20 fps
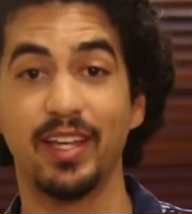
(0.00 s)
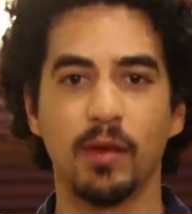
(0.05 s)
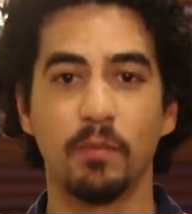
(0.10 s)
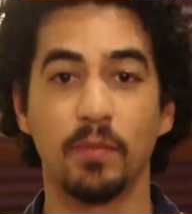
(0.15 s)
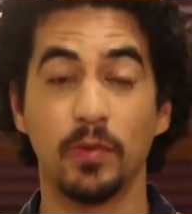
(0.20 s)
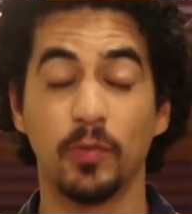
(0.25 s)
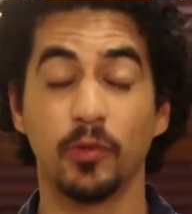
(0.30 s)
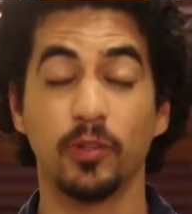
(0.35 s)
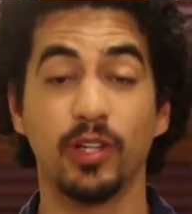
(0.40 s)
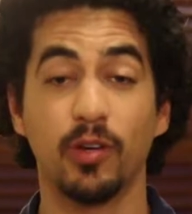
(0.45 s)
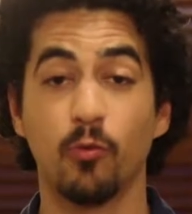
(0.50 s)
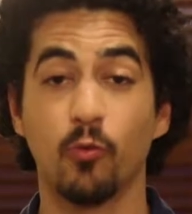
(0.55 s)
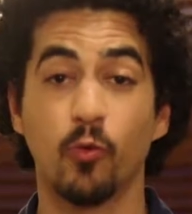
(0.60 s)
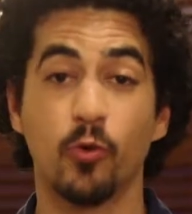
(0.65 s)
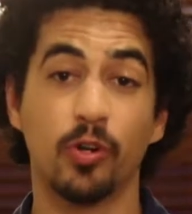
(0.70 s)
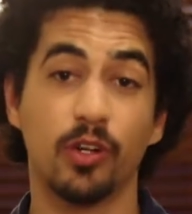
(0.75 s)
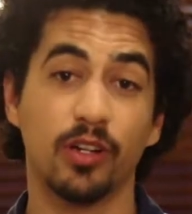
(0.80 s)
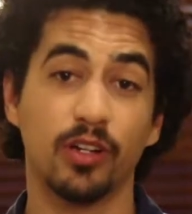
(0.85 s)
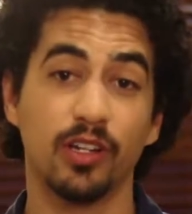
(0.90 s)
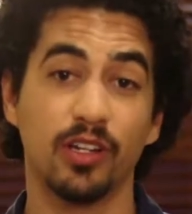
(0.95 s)
People that
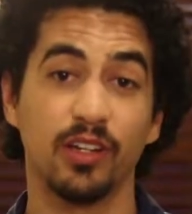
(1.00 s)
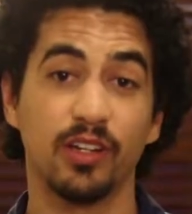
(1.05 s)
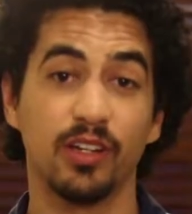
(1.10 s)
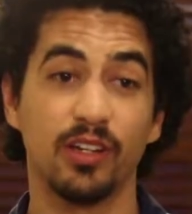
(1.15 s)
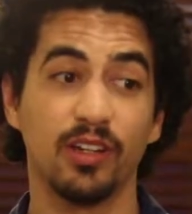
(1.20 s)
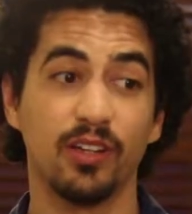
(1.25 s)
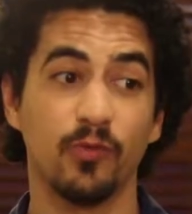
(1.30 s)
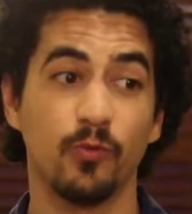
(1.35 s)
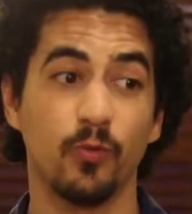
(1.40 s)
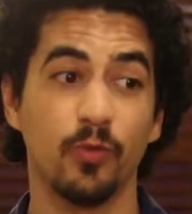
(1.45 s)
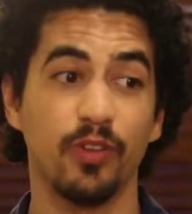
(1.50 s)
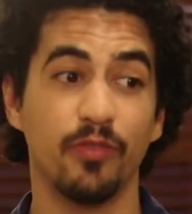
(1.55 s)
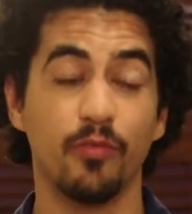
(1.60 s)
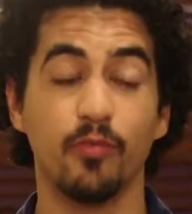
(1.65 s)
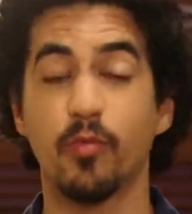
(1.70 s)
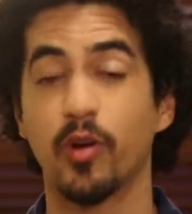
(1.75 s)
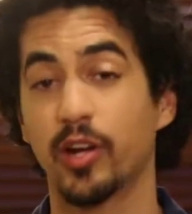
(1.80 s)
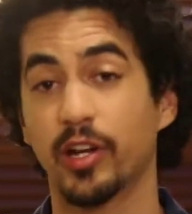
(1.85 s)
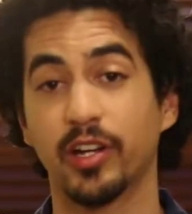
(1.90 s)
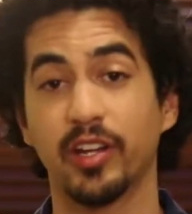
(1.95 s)
work with
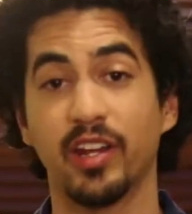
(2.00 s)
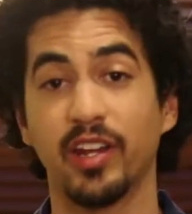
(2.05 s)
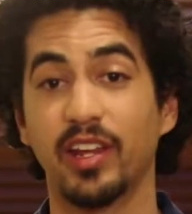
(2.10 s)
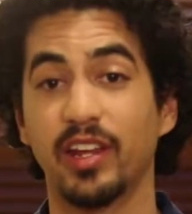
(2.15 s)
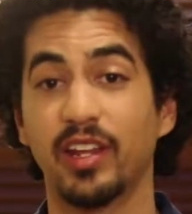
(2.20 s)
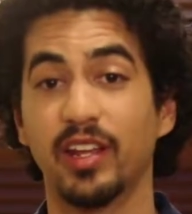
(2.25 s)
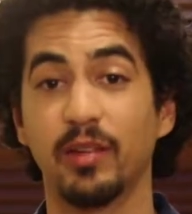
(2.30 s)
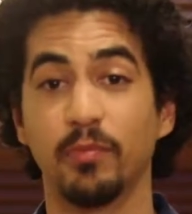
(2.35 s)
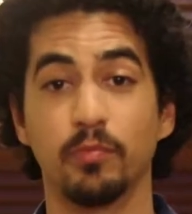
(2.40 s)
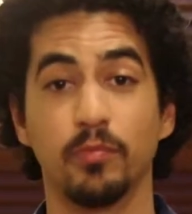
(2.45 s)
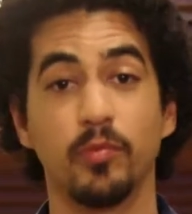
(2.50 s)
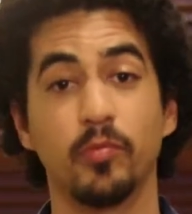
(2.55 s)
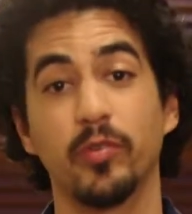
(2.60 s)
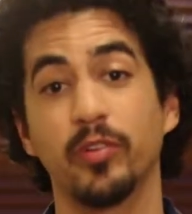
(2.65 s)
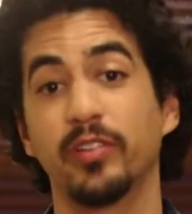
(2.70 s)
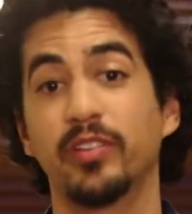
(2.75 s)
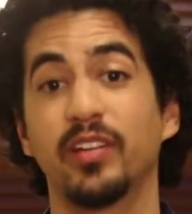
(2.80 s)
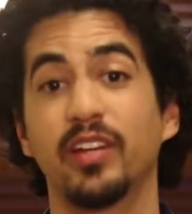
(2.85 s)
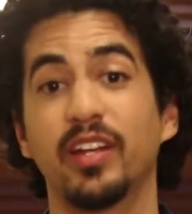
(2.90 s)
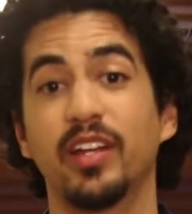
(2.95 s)
marketing and
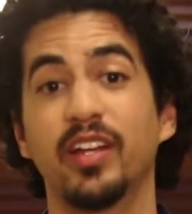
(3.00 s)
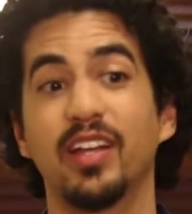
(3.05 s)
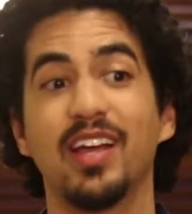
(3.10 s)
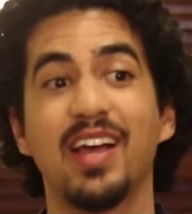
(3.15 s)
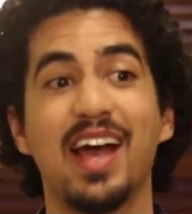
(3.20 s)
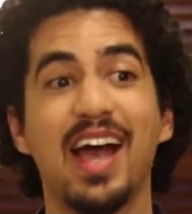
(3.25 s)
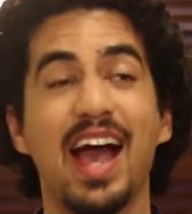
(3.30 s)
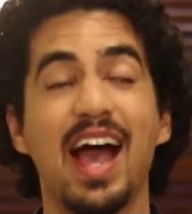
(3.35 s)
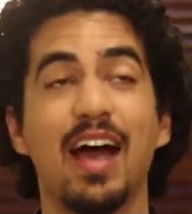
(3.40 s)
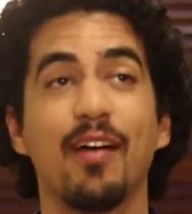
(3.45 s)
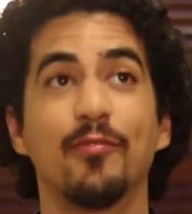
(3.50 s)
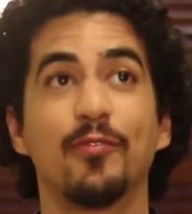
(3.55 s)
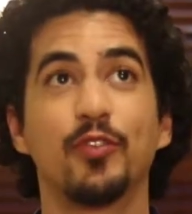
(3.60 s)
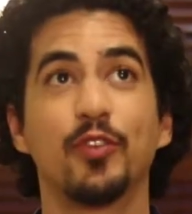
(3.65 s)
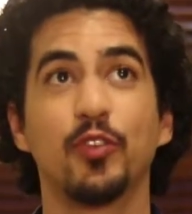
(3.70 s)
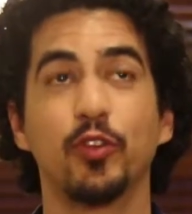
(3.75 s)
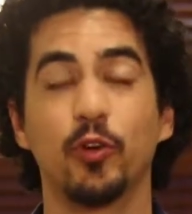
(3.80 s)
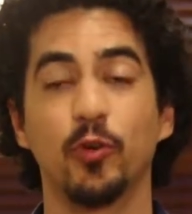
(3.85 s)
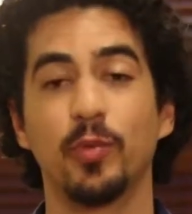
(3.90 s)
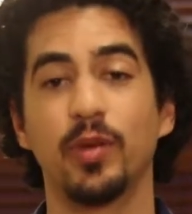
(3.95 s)
publicity have
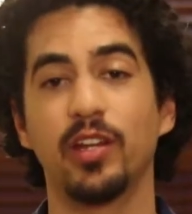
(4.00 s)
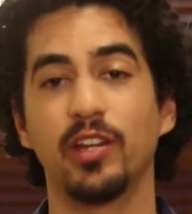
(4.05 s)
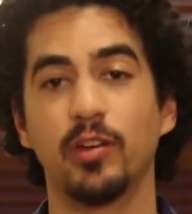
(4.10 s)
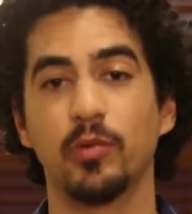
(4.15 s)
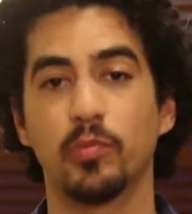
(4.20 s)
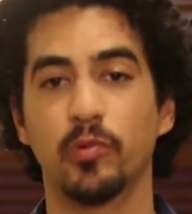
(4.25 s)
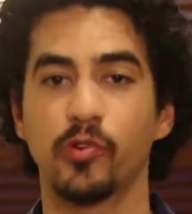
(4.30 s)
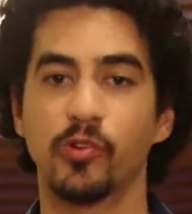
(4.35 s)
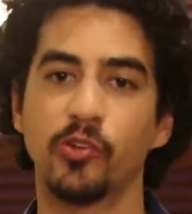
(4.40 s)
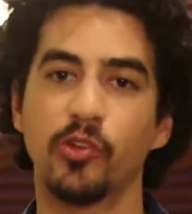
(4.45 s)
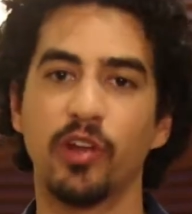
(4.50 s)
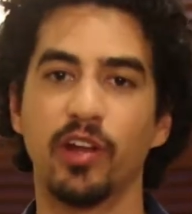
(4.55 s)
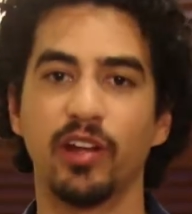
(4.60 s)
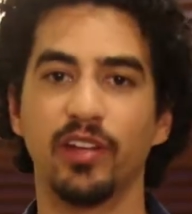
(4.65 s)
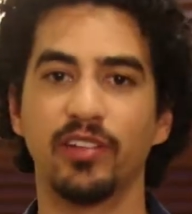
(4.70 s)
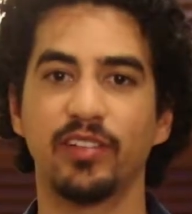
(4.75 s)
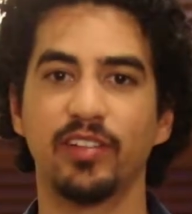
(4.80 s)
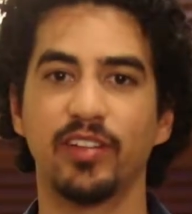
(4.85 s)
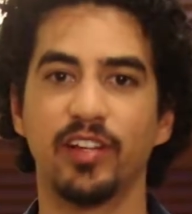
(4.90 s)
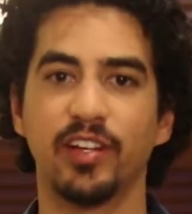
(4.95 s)
so many
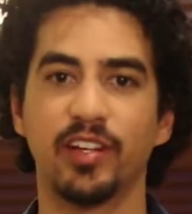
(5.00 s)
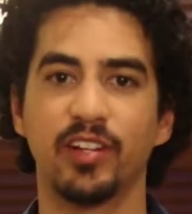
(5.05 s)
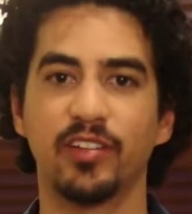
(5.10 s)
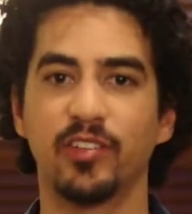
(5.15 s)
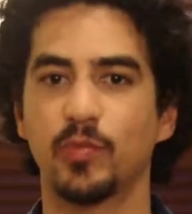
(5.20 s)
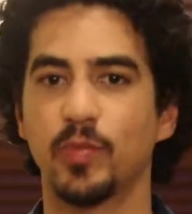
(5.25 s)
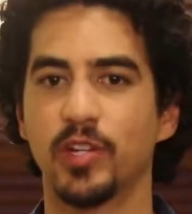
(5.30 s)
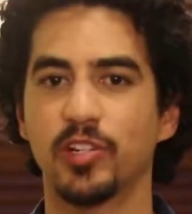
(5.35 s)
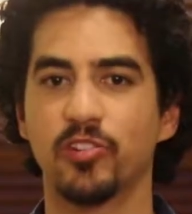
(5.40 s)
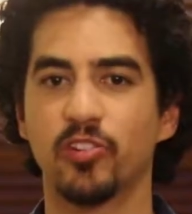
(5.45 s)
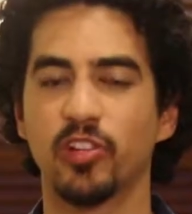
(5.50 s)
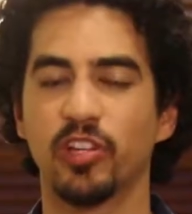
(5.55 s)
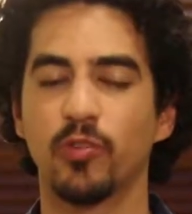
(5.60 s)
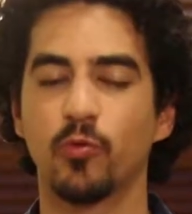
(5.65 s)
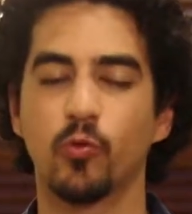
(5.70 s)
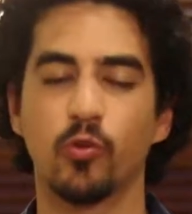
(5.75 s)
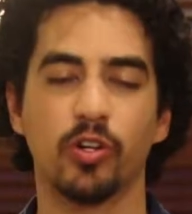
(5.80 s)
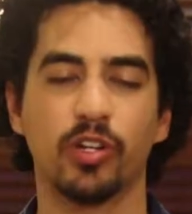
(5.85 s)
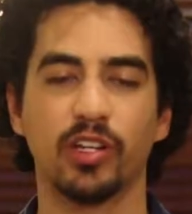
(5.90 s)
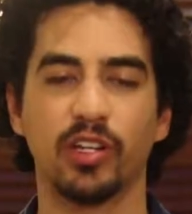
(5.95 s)
opportunities here, especially
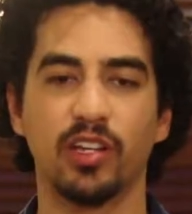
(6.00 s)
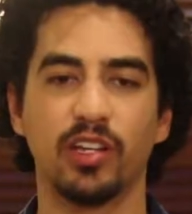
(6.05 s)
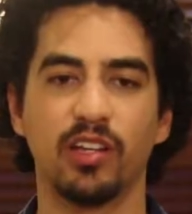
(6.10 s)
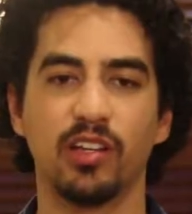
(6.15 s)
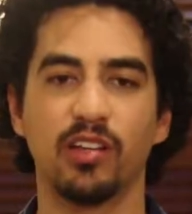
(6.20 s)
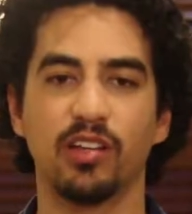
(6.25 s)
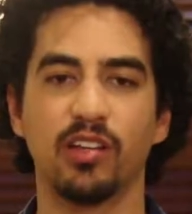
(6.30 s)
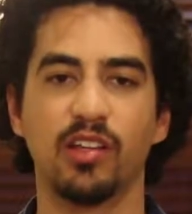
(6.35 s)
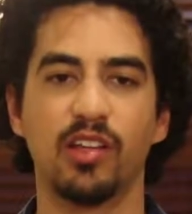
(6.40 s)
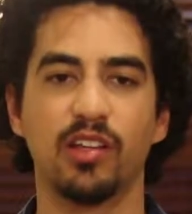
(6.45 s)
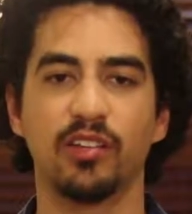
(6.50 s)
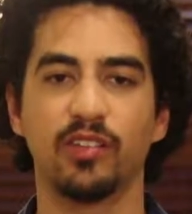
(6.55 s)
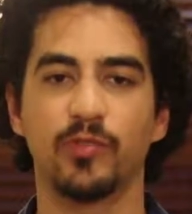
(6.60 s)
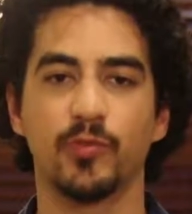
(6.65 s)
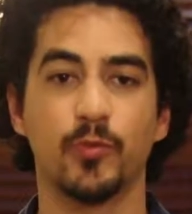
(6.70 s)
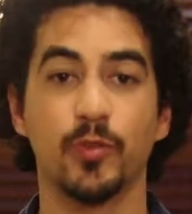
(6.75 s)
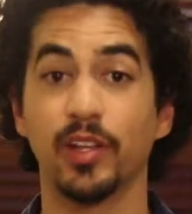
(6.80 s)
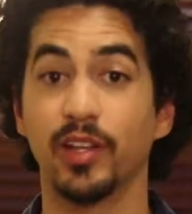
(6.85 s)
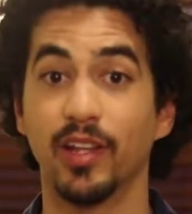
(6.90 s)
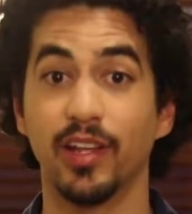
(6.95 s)
working as
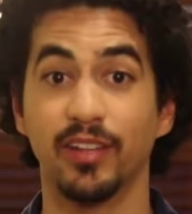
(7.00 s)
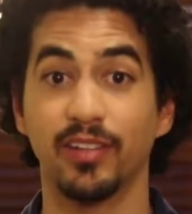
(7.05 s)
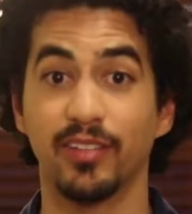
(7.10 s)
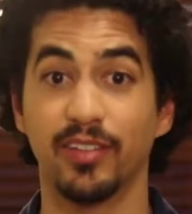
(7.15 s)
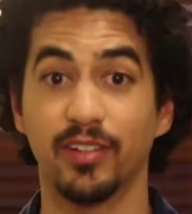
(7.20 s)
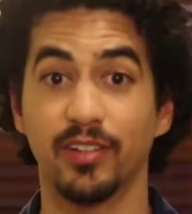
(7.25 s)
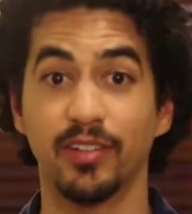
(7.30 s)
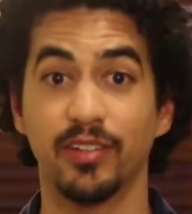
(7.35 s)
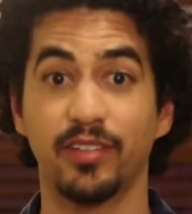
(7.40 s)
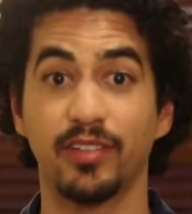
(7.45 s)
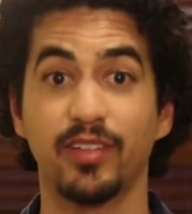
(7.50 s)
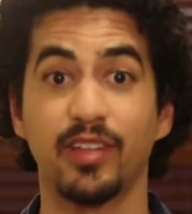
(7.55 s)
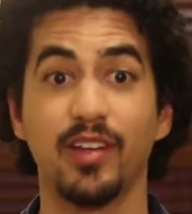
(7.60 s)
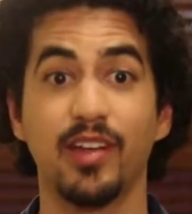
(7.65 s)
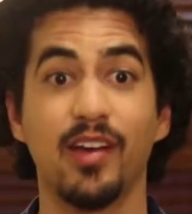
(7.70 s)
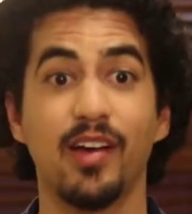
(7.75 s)
freelancers,